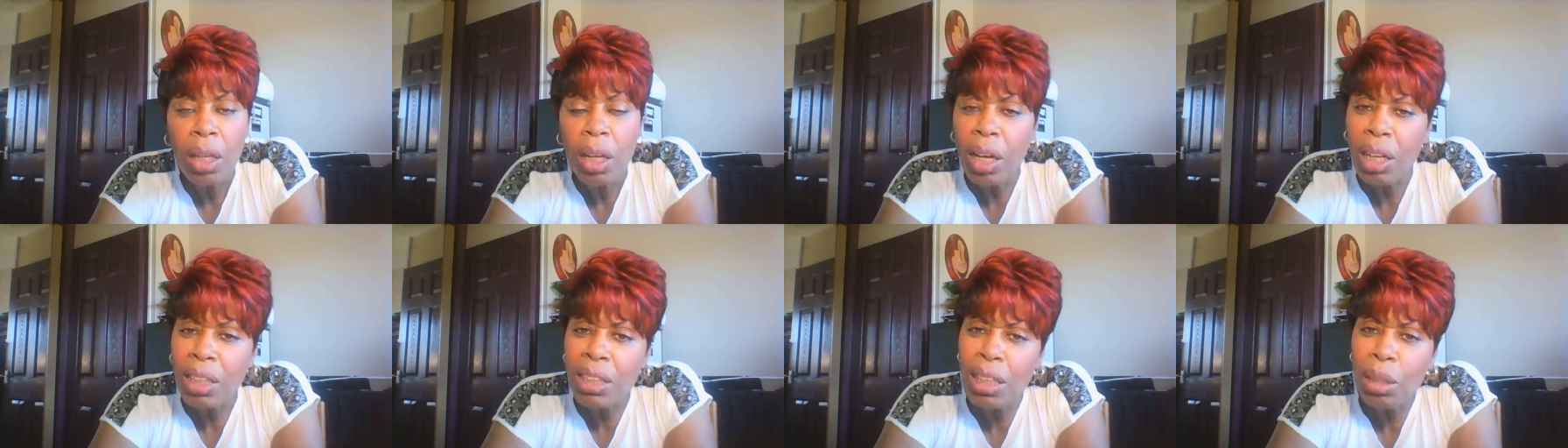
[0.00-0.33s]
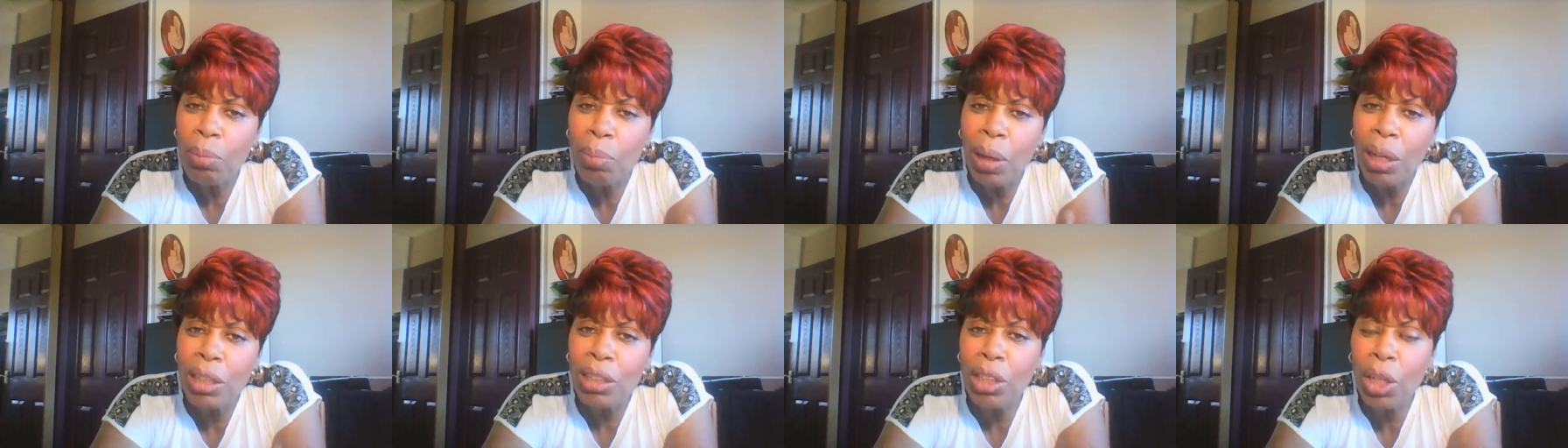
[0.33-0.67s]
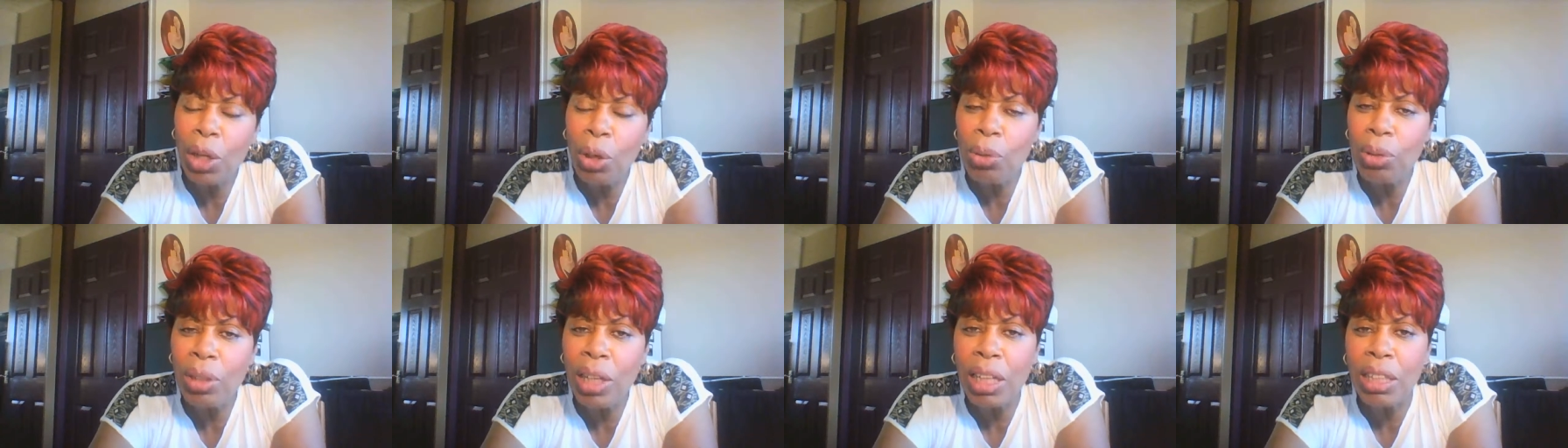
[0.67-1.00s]
I said, But I
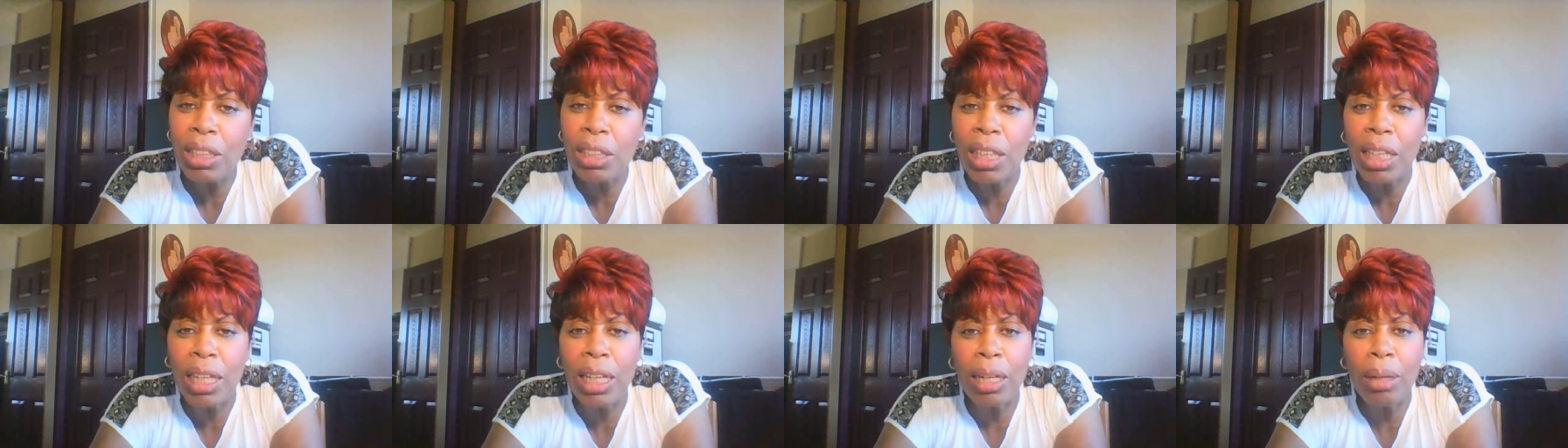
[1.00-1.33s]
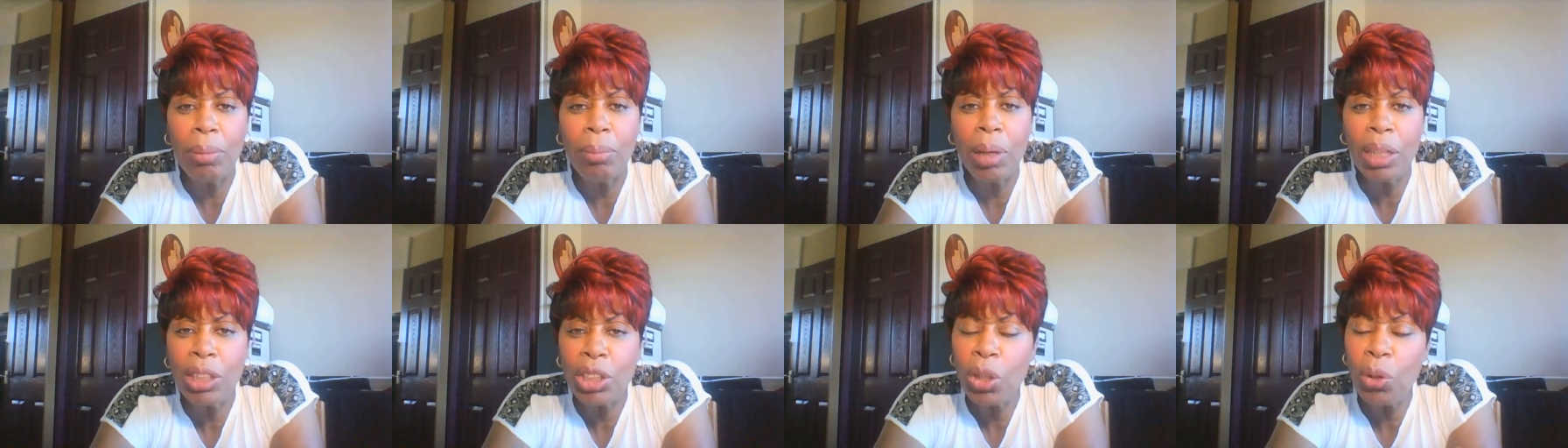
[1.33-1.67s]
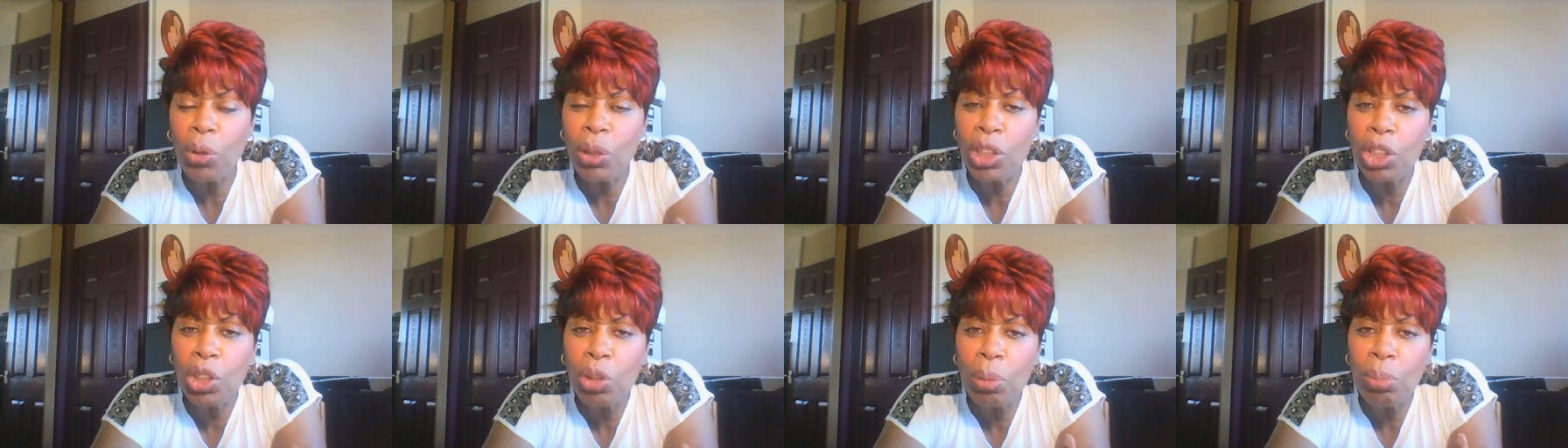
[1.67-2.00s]
told that to him. I told
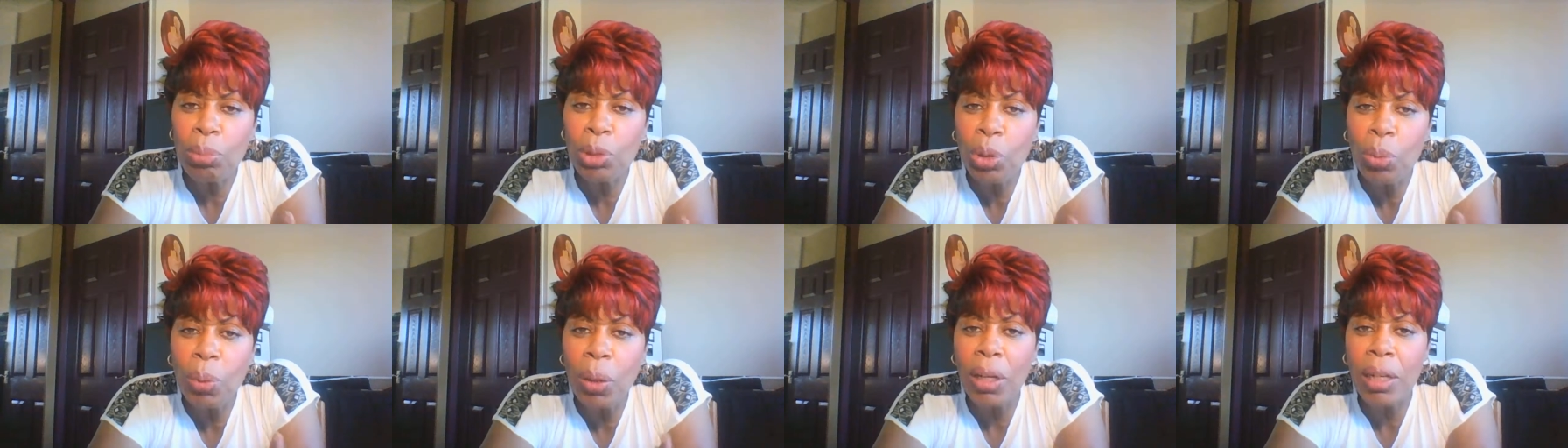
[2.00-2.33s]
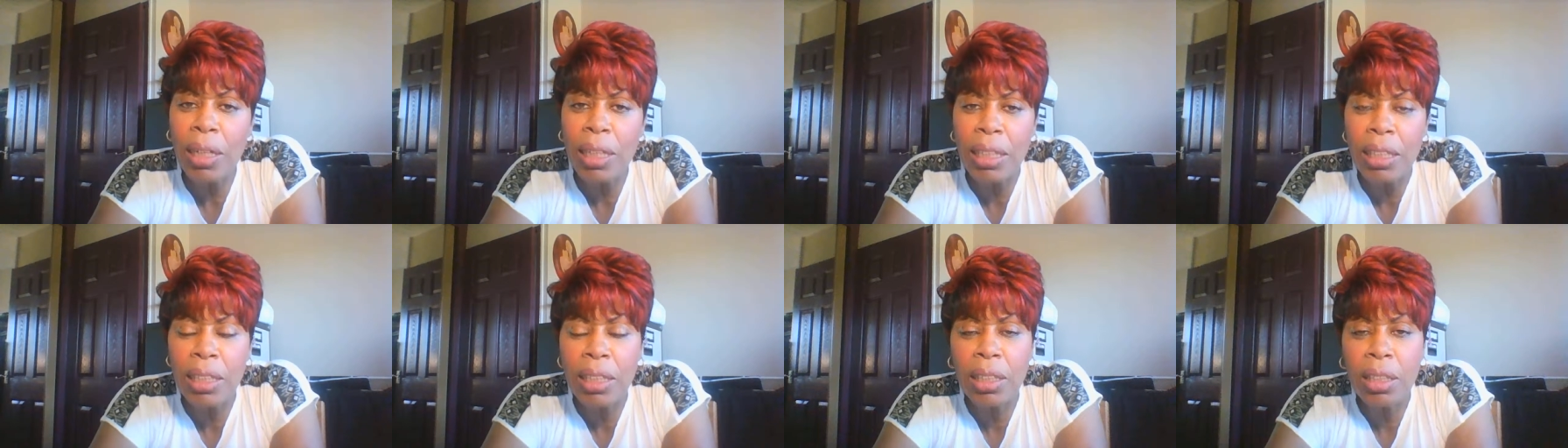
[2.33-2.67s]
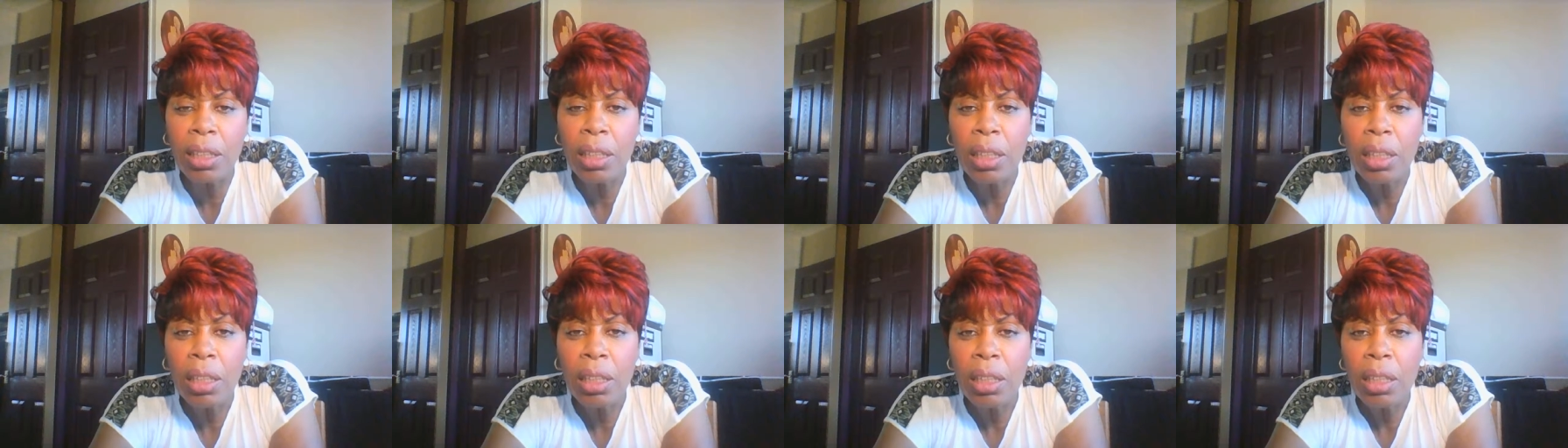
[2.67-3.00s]
it to him twice.
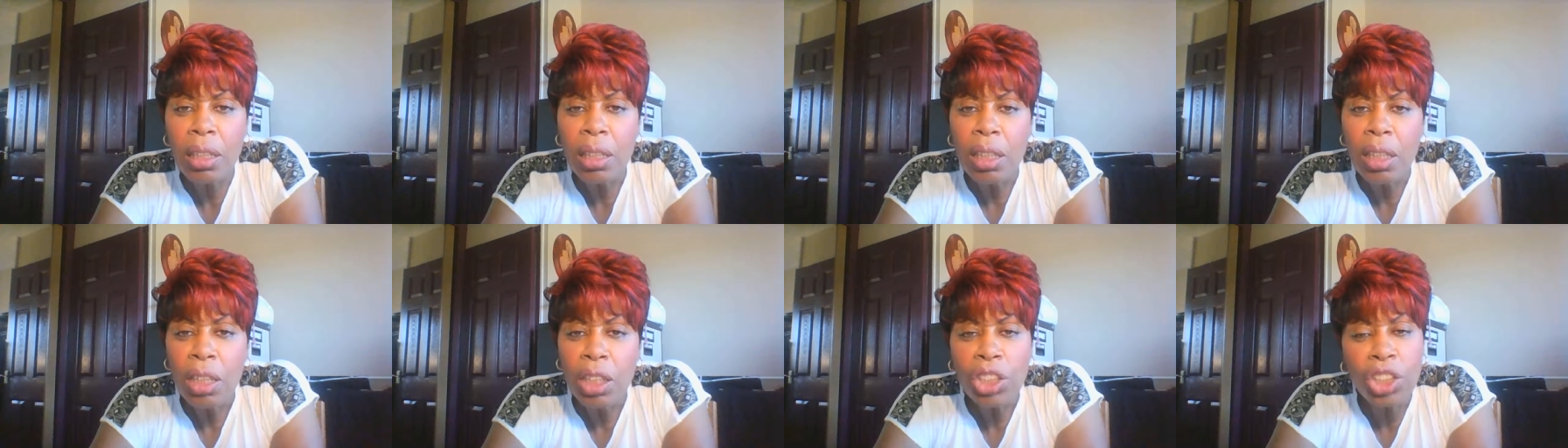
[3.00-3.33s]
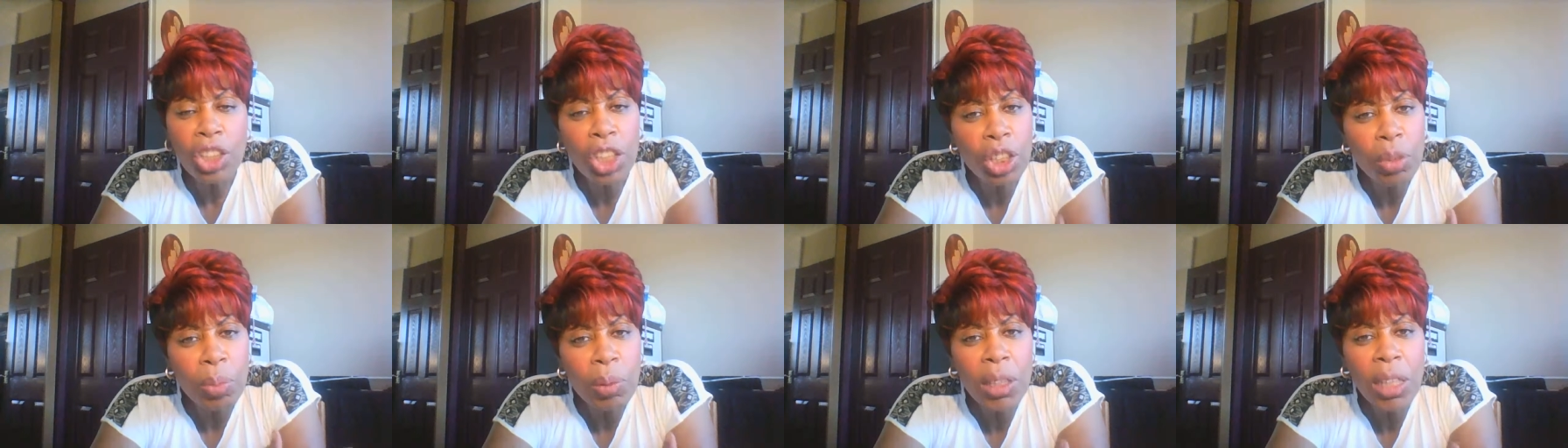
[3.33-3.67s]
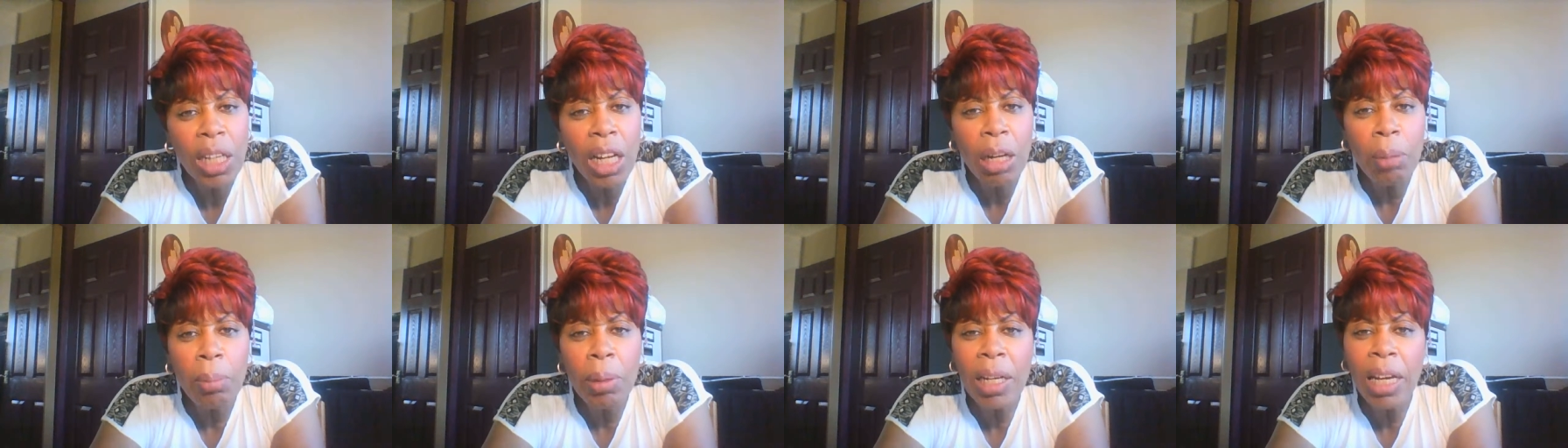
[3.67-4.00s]
She goes, Well,
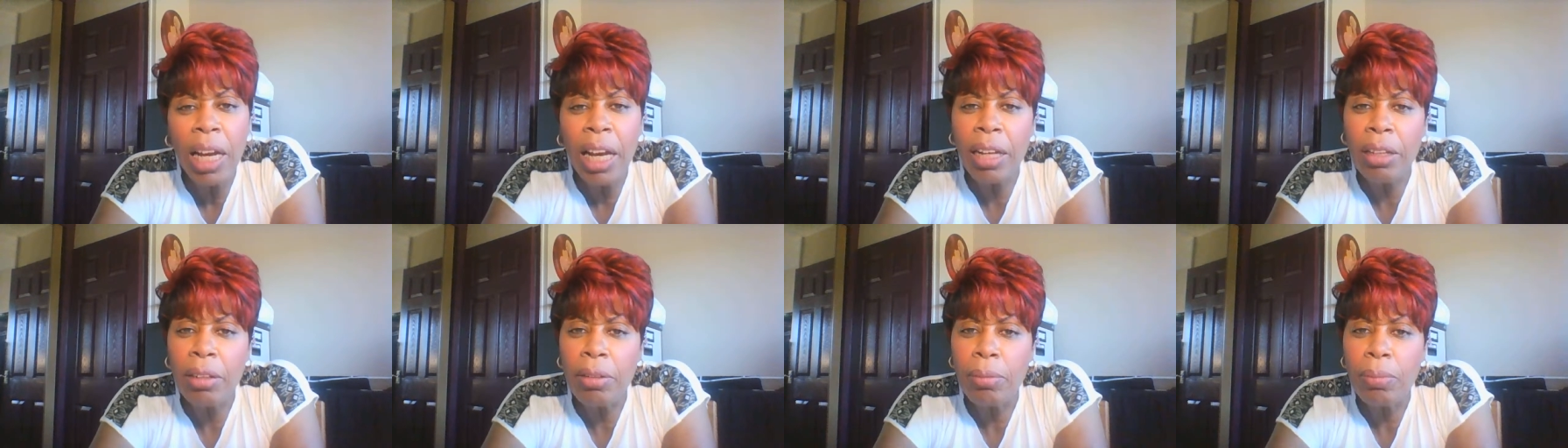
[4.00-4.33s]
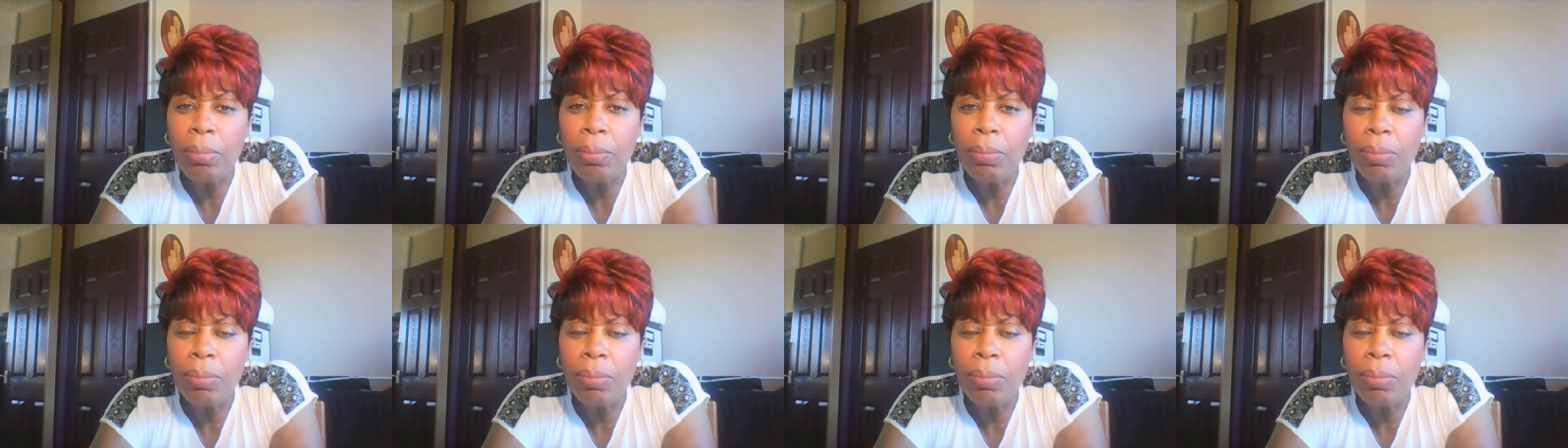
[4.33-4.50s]
tell him again.